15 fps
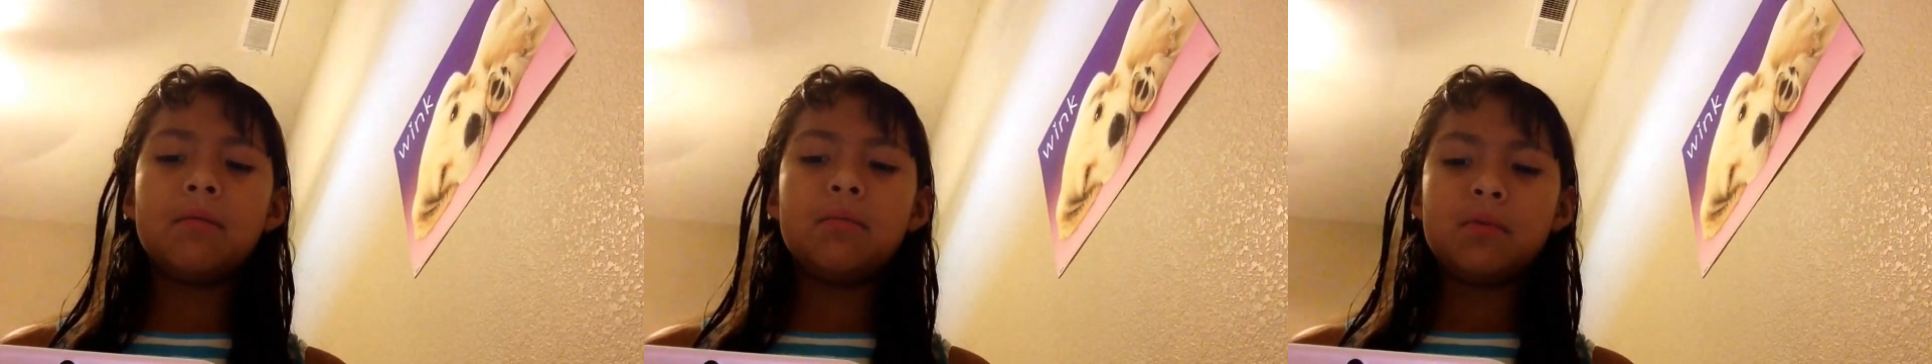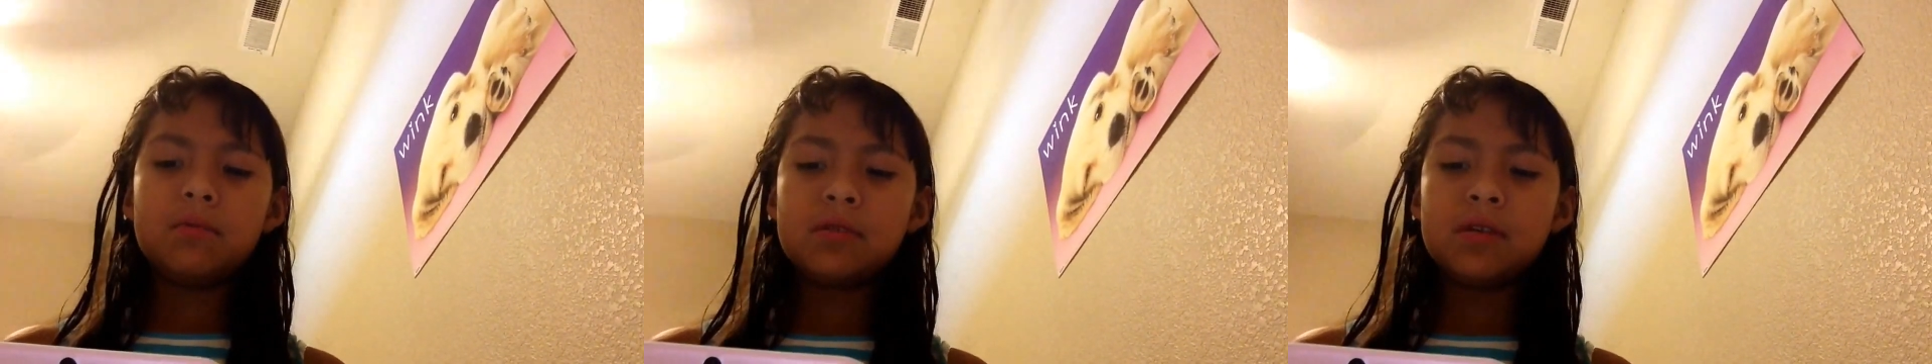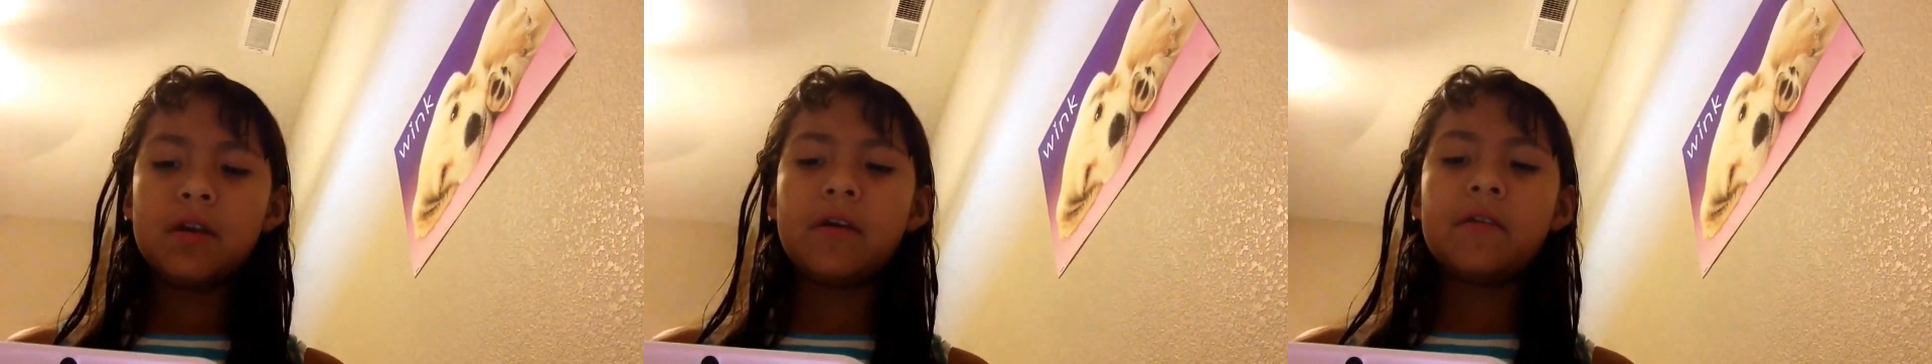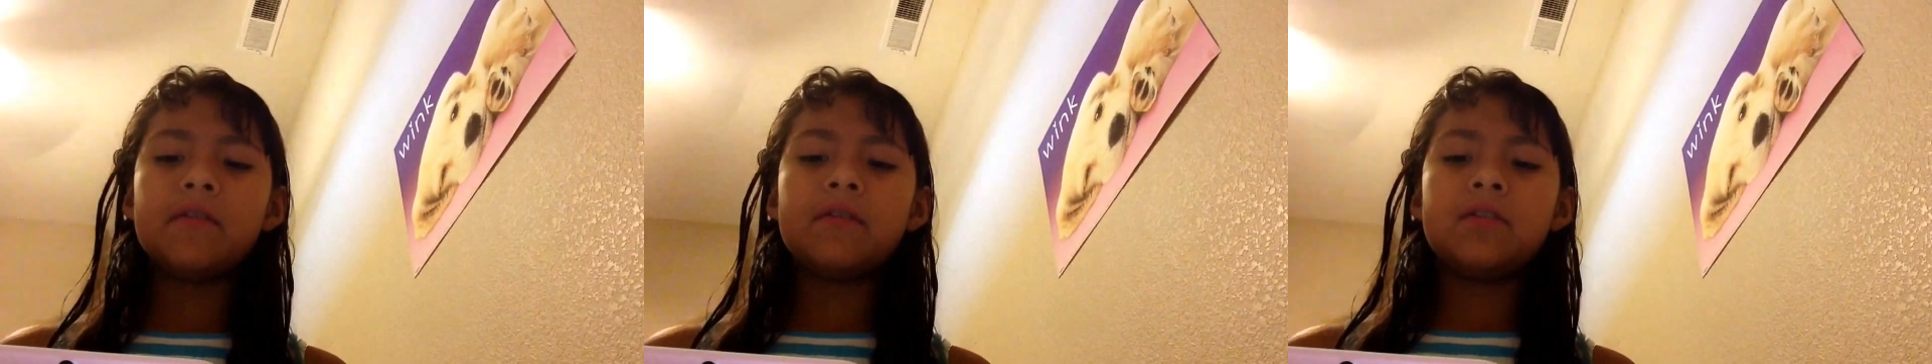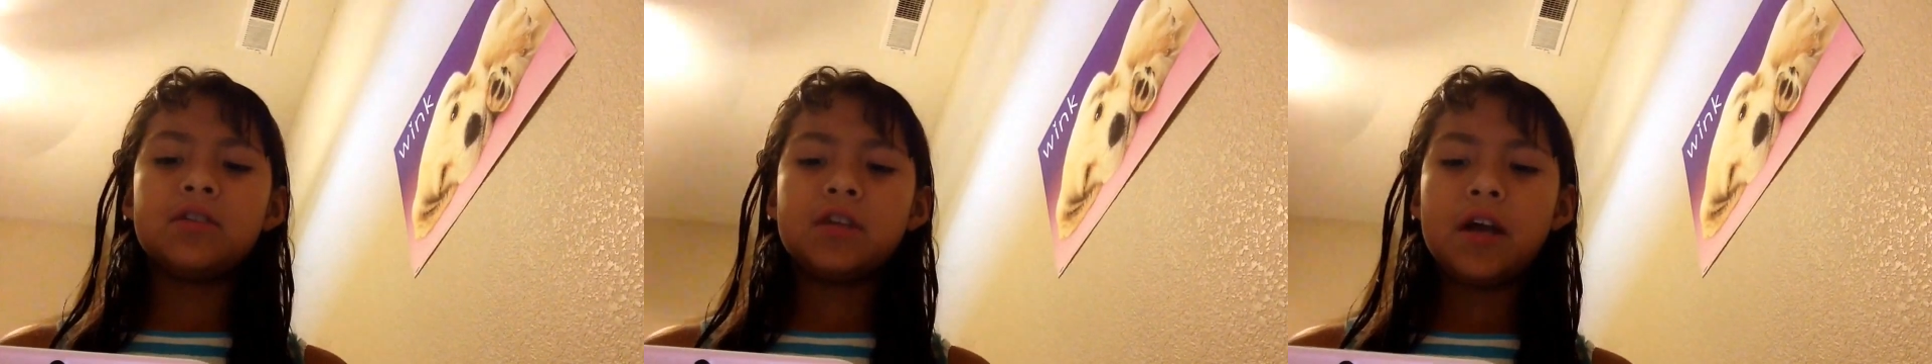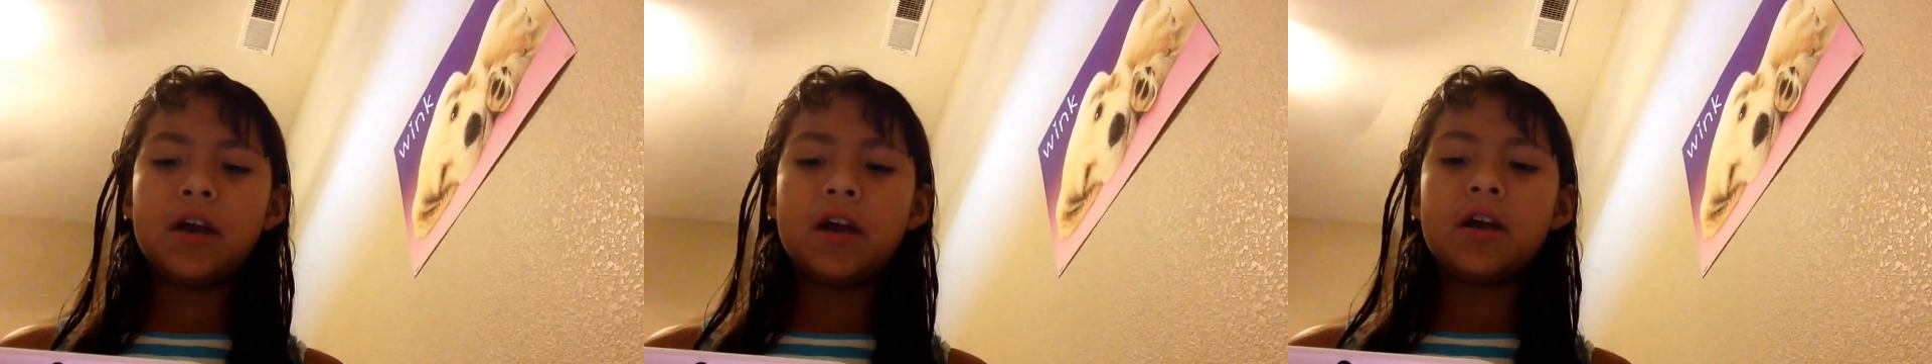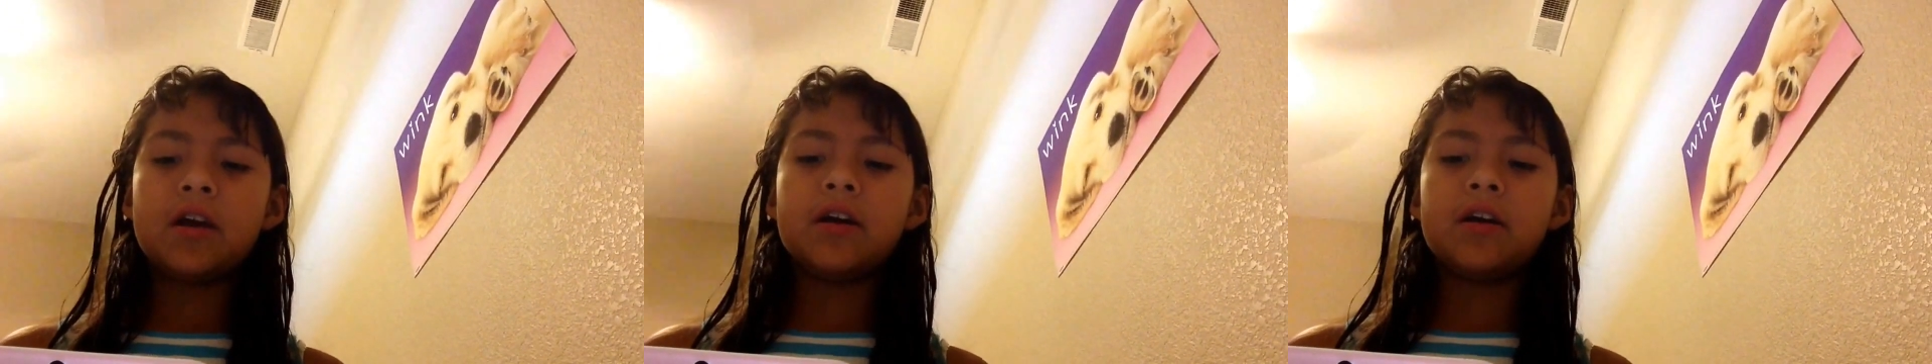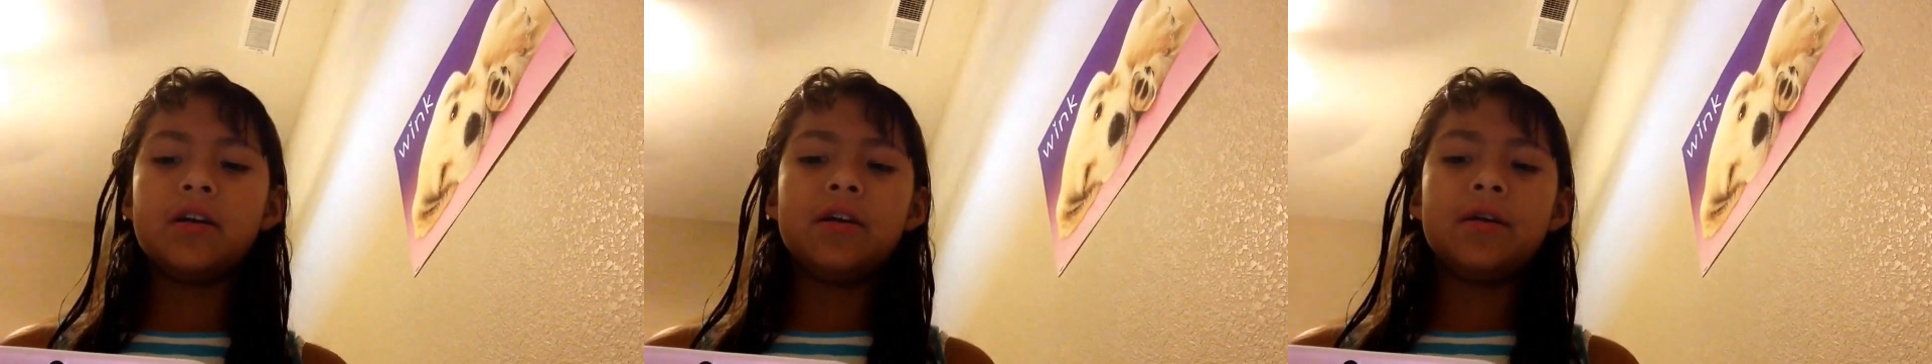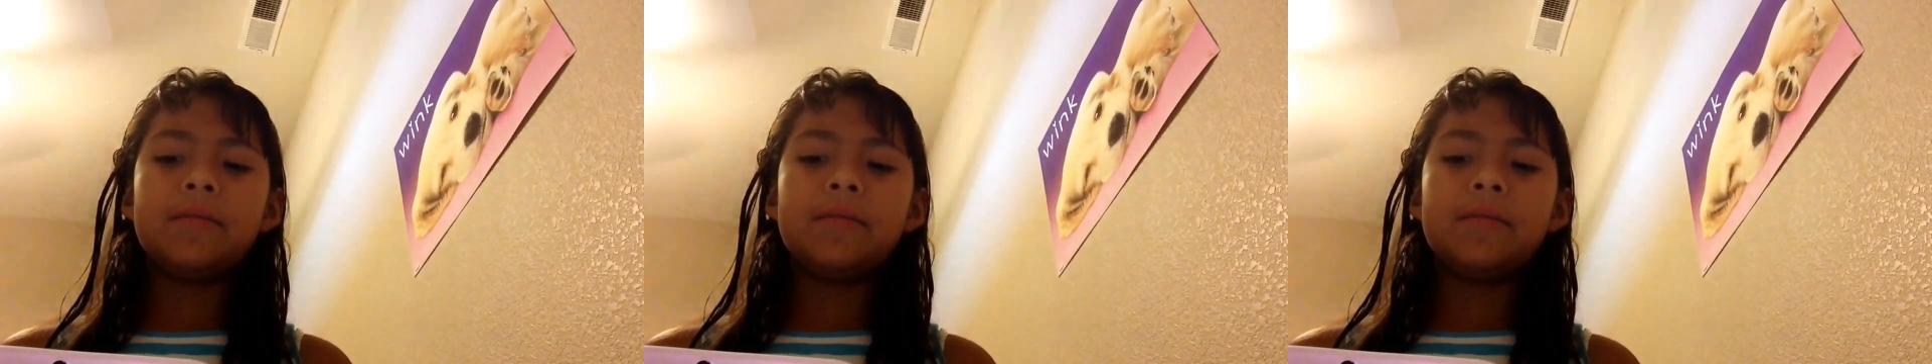memories you've shared.